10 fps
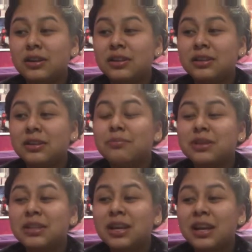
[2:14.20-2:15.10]
it's
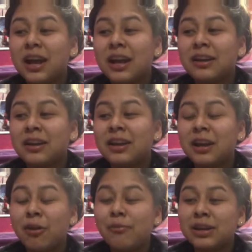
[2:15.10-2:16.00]
something that I couldn't
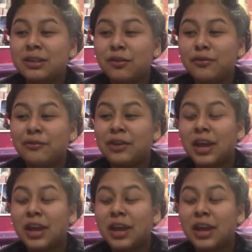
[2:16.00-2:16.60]
help myself of